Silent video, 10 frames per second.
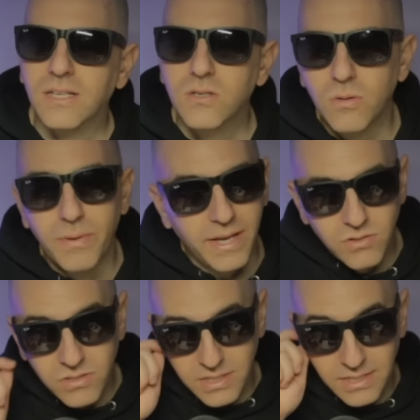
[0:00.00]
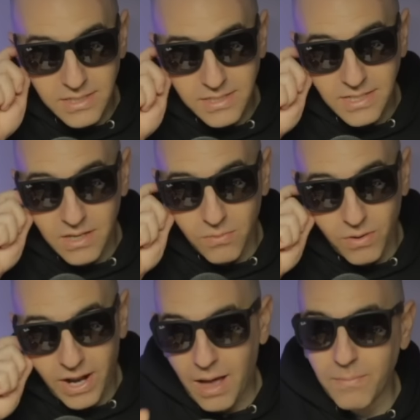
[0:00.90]
So it'll be interesting to see
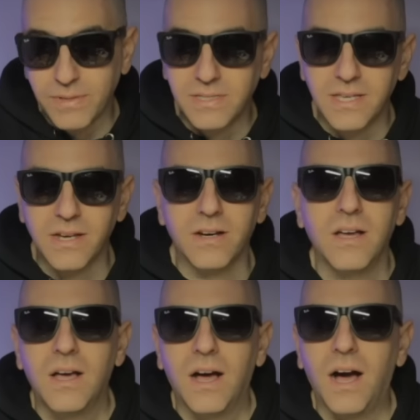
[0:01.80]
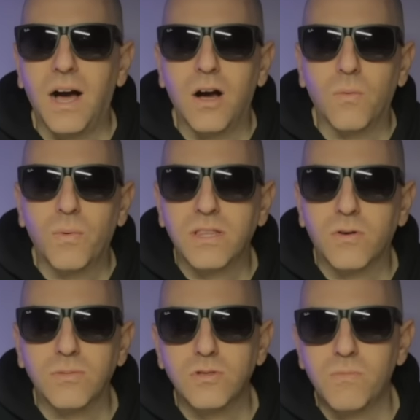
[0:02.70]
what happens here with the
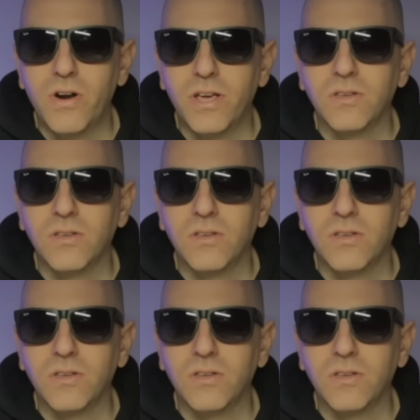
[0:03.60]
crypto market.